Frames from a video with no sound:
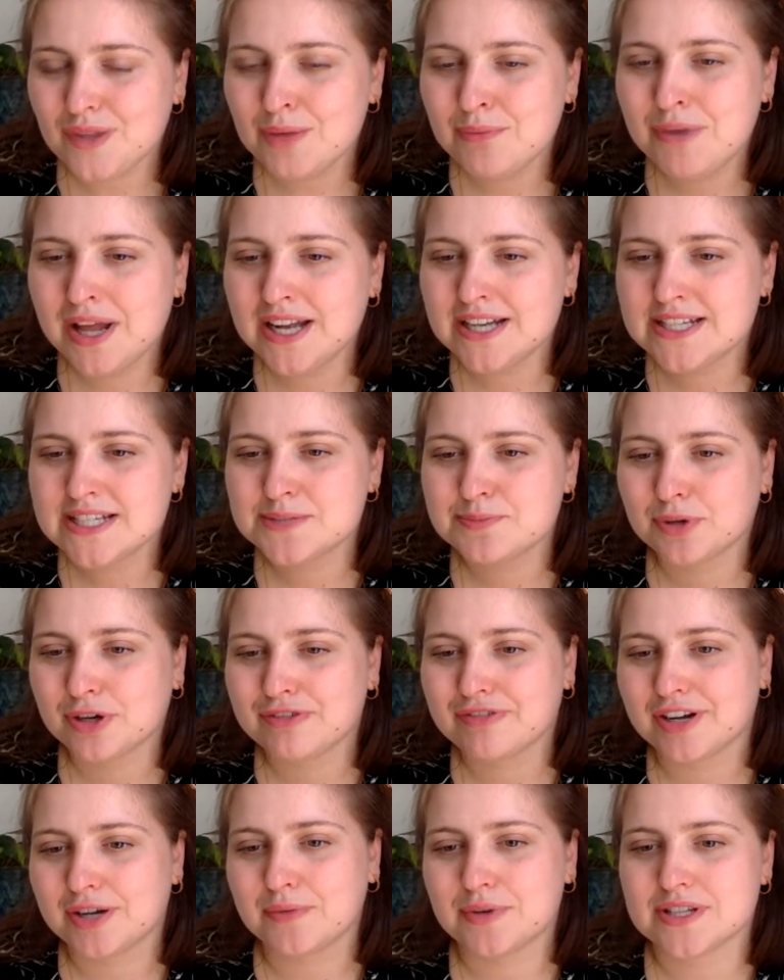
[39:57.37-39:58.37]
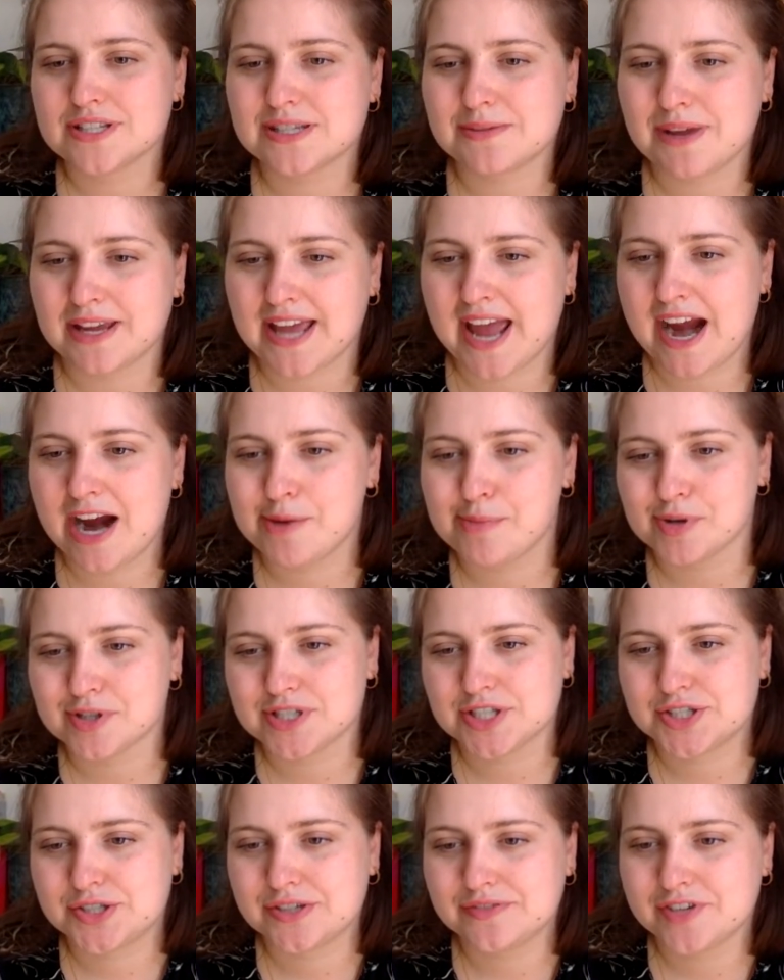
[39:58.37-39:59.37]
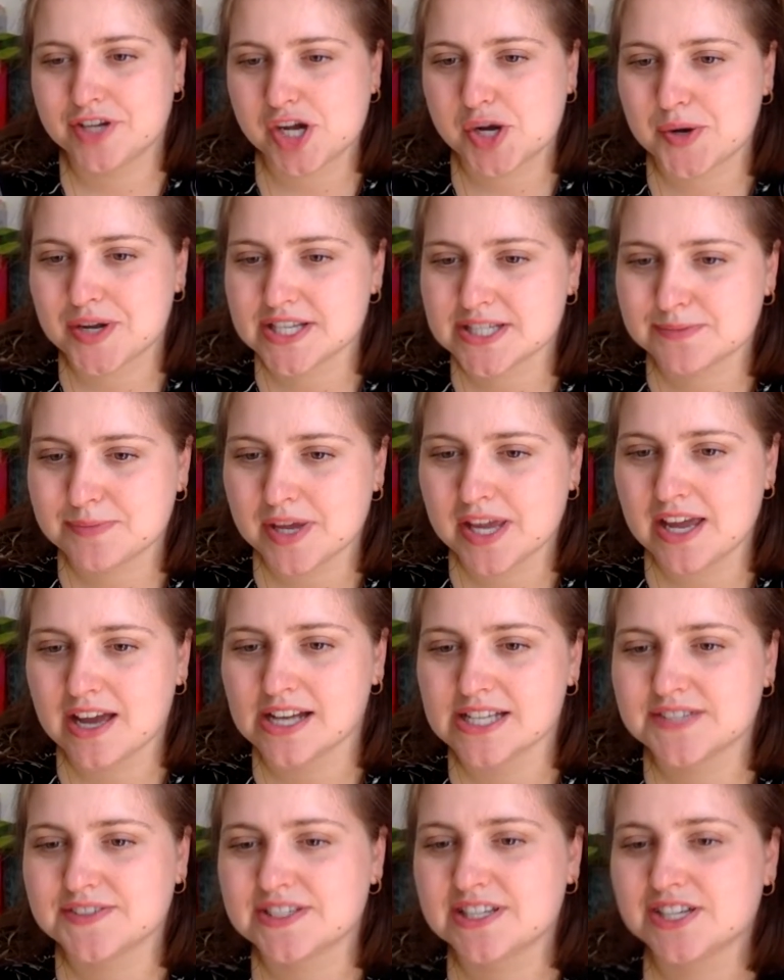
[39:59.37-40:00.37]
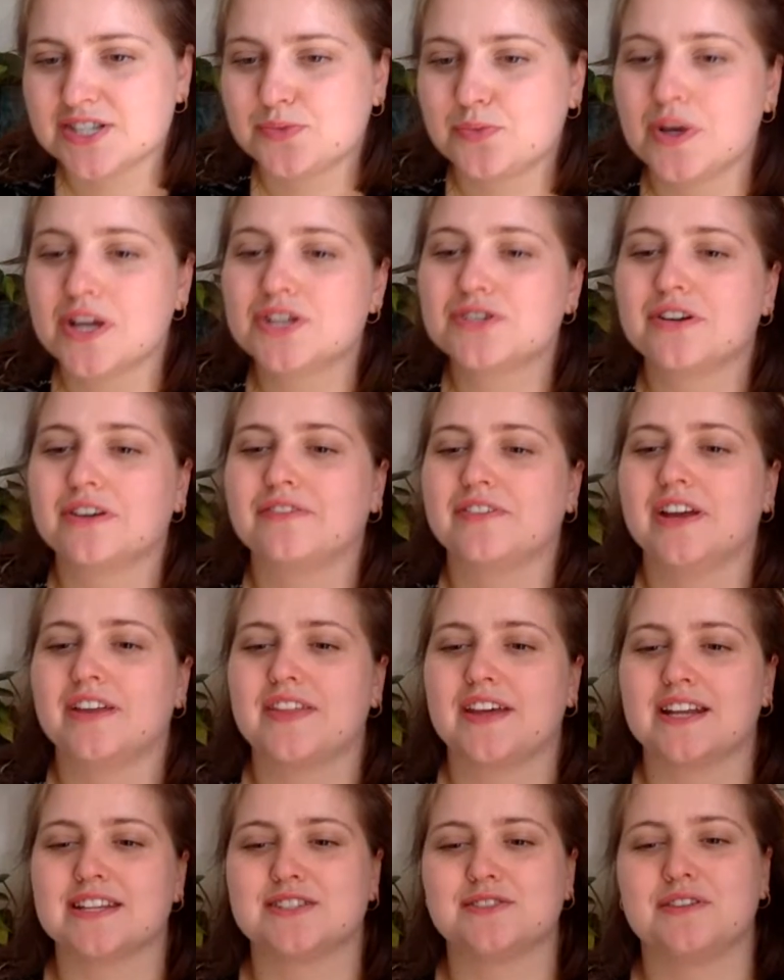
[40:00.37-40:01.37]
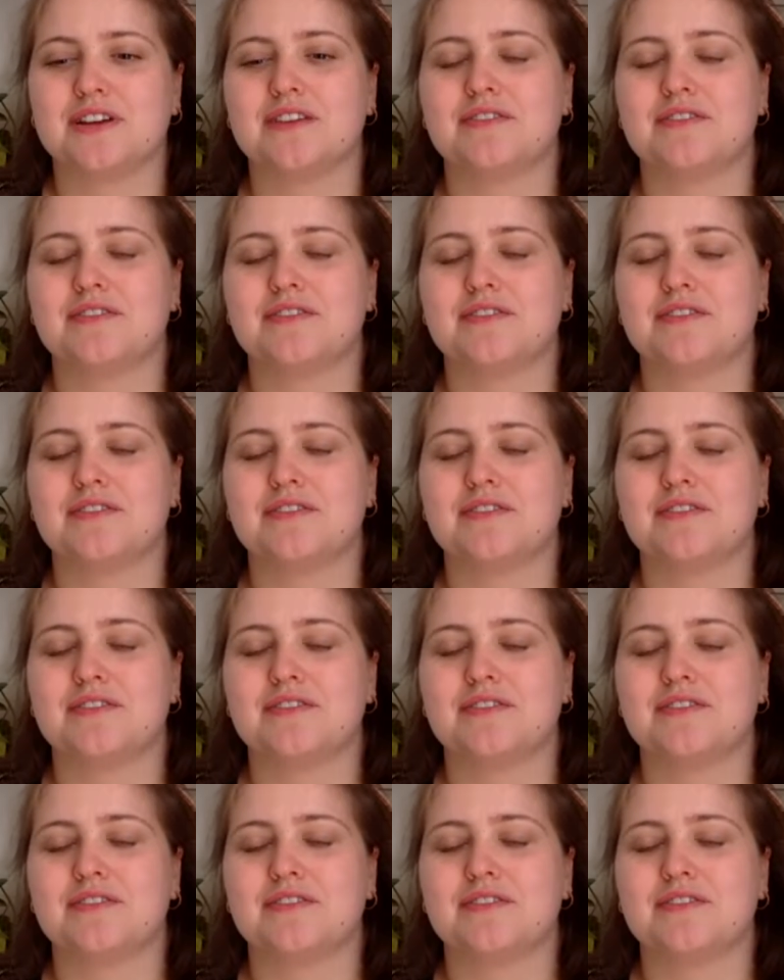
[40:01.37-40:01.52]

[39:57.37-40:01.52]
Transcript: Melody's boyfriend wants to make a Harry Potter trivia quiz, but he asks for such weird trivia that it's not